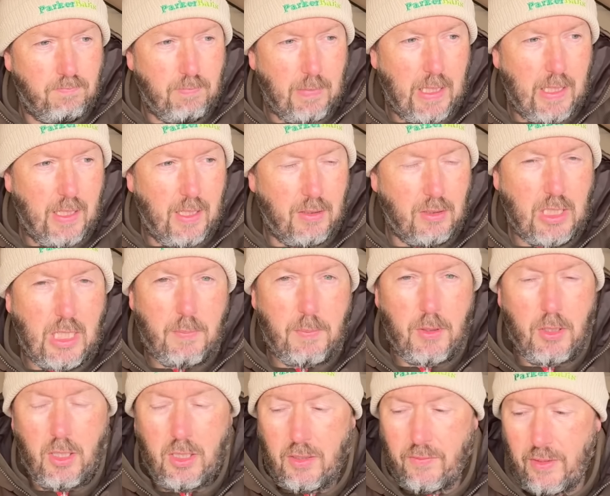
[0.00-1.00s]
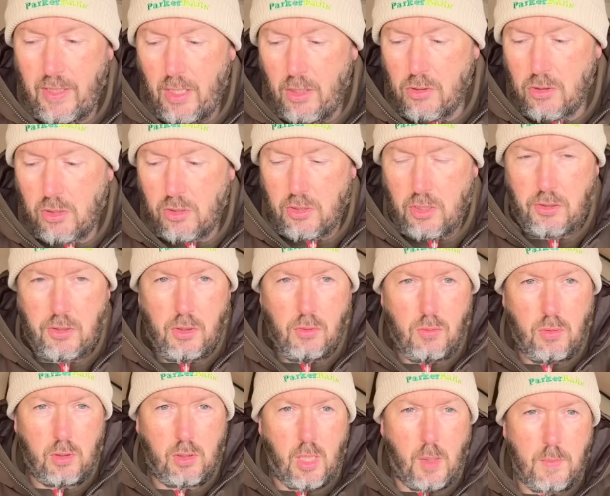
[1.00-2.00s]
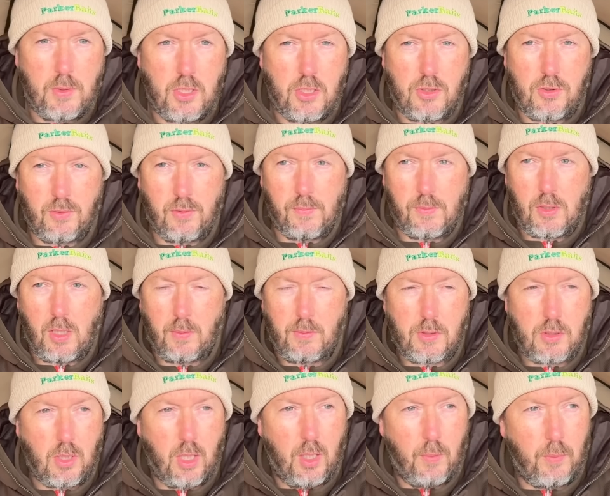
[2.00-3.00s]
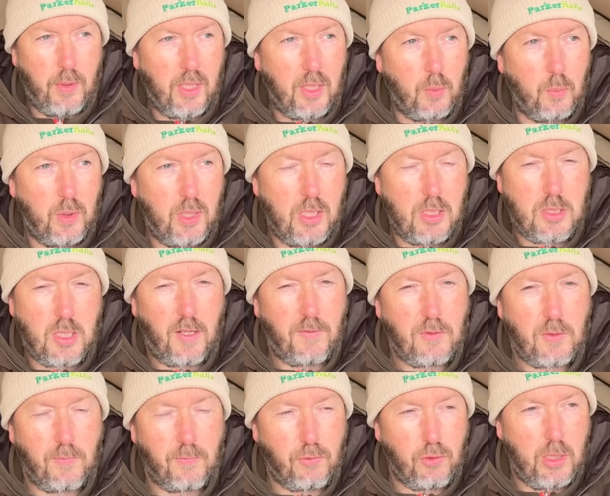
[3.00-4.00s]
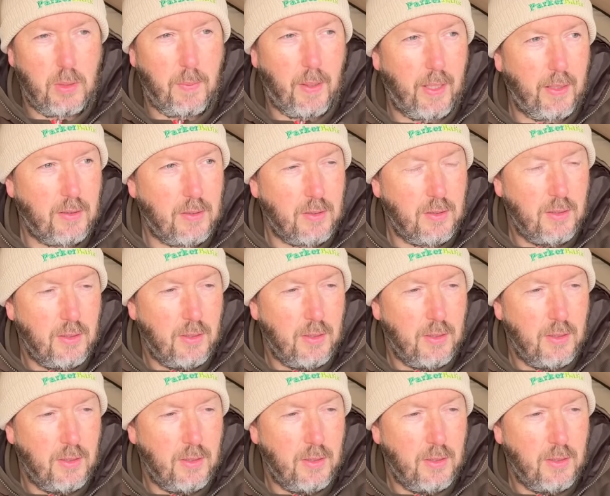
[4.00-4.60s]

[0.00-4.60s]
And keep an eye on the videos, because I do run competitions from time to time where you can win yourself some free bait.